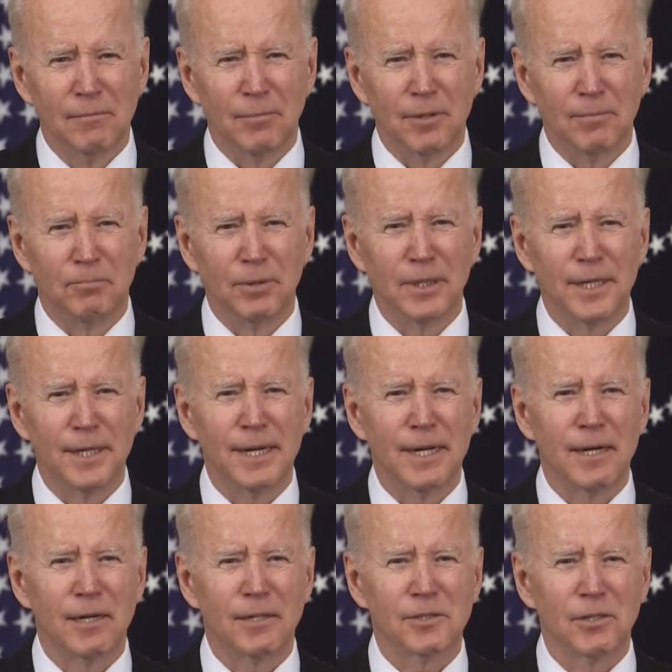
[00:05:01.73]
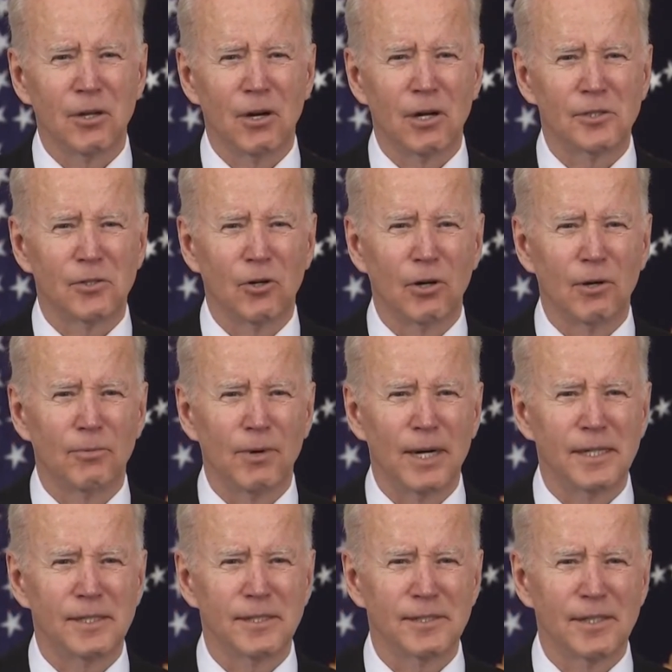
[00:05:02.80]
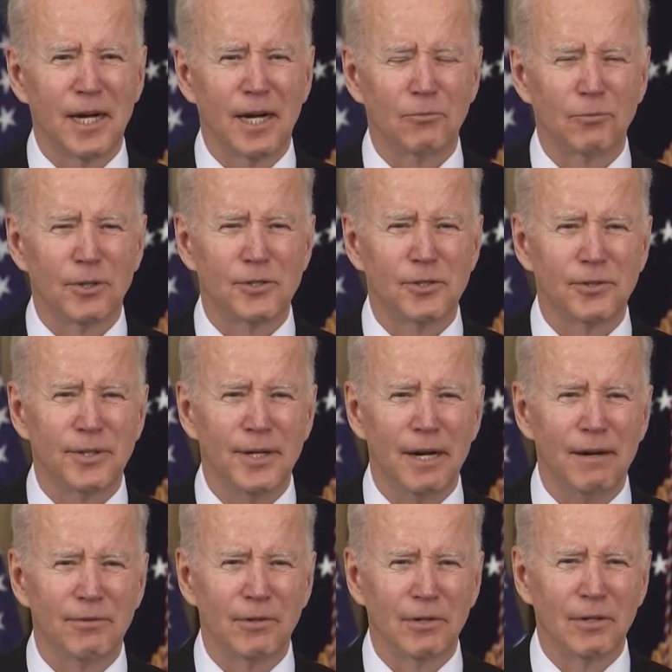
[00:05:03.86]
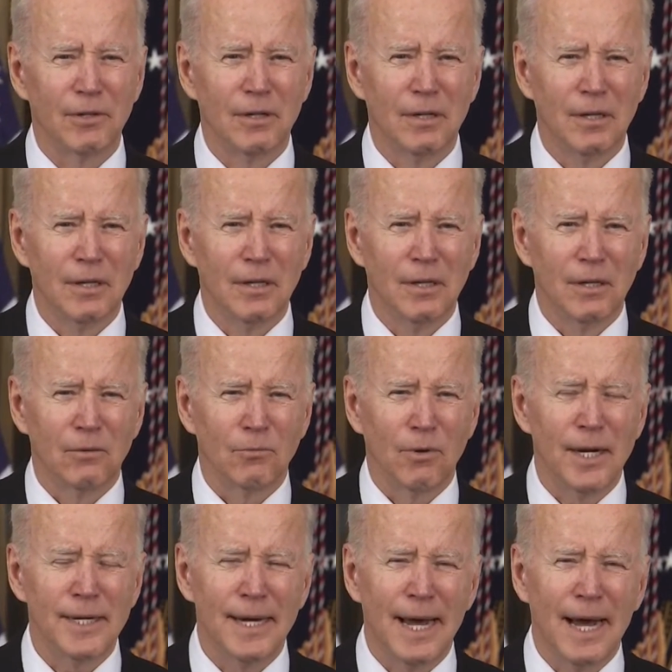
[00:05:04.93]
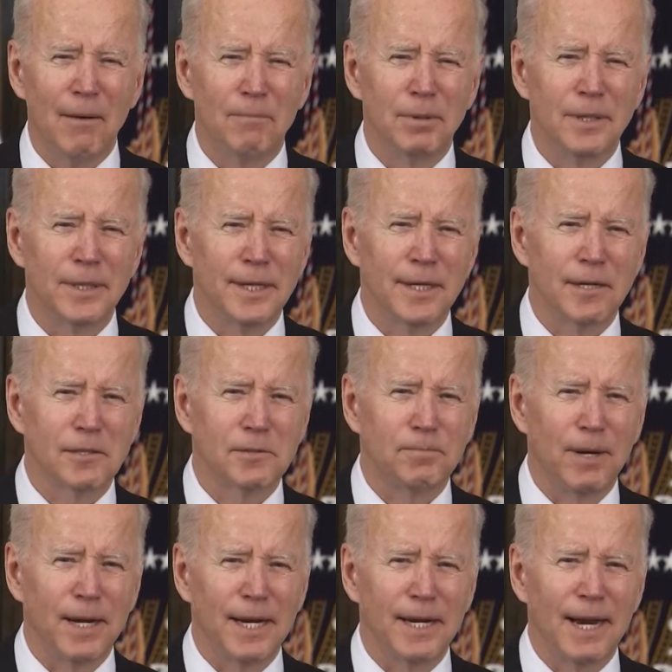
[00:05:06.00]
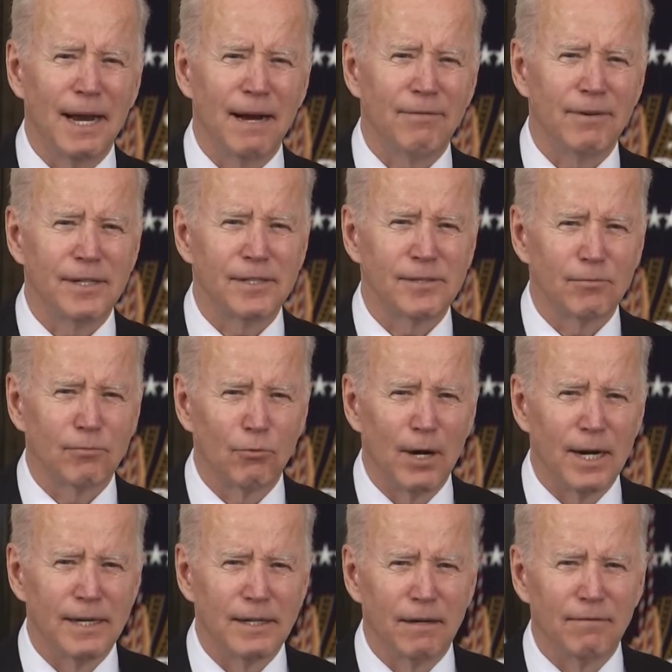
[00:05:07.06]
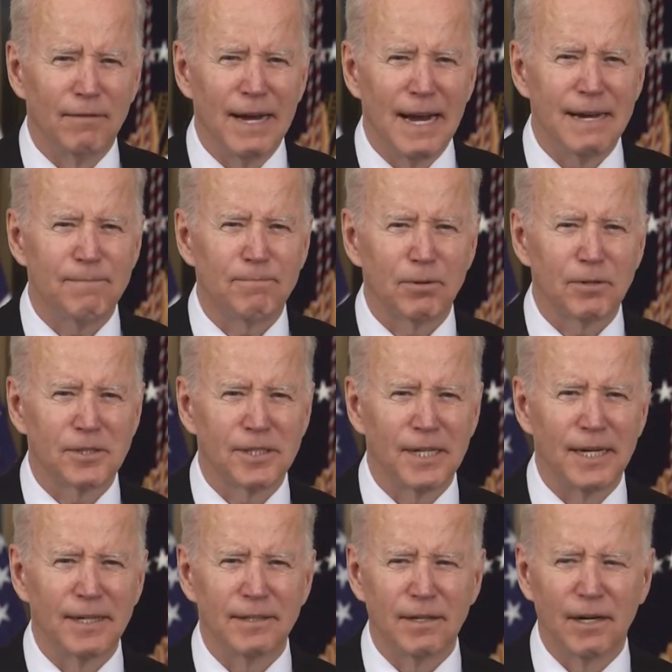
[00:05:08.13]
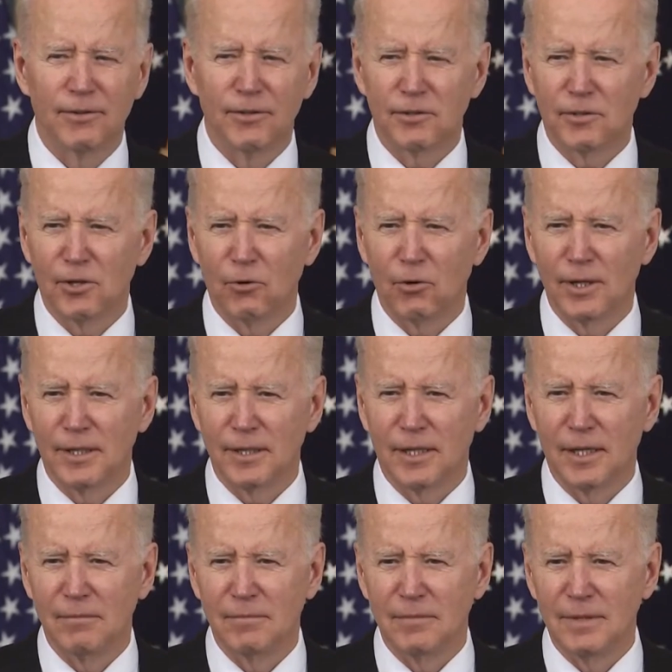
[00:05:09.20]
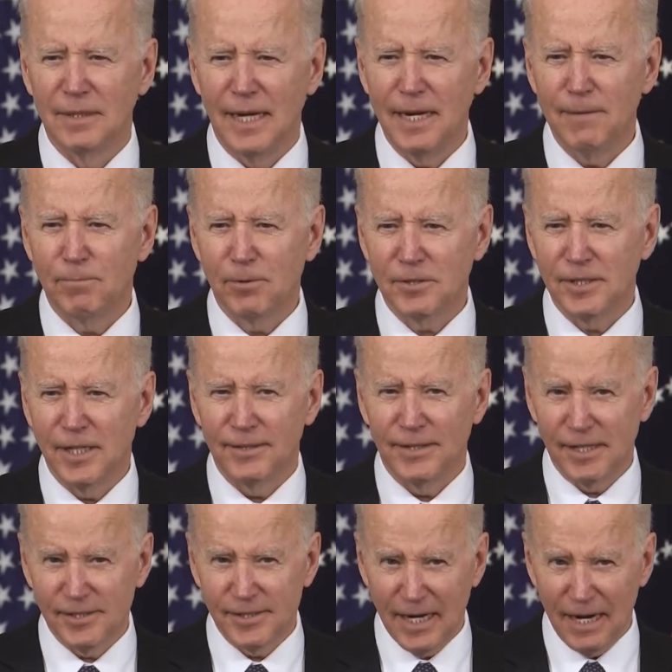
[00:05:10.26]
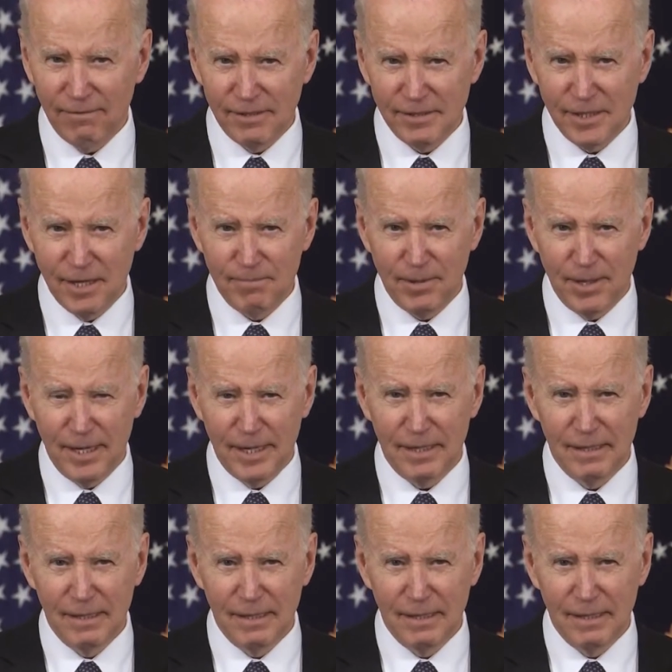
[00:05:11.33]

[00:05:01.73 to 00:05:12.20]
But billionaires and large corporations got richer than ever. Right now, billionaires pay an average rate of 8% on their total income. 8%, that's the average they pay.